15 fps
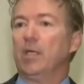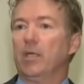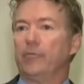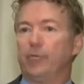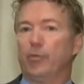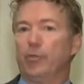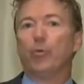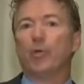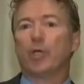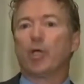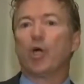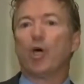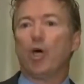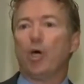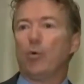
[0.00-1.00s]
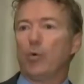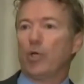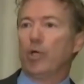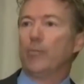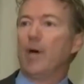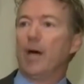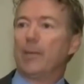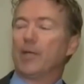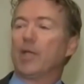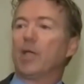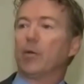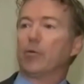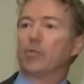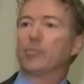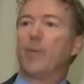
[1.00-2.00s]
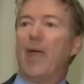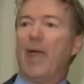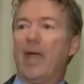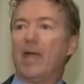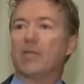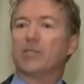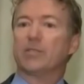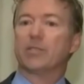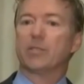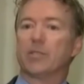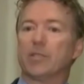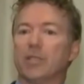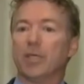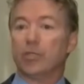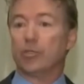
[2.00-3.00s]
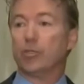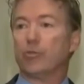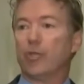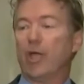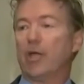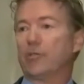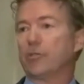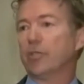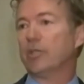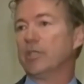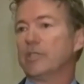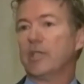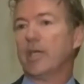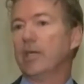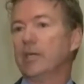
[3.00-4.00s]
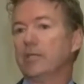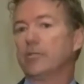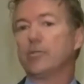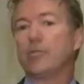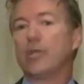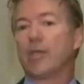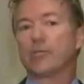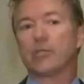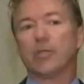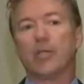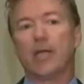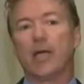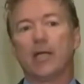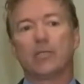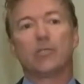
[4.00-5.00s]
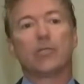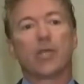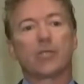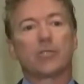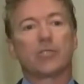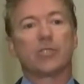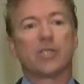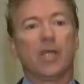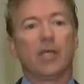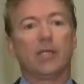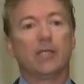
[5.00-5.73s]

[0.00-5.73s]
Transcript: If you recall, when Obamacare was passed in 2010, 2009, 2010,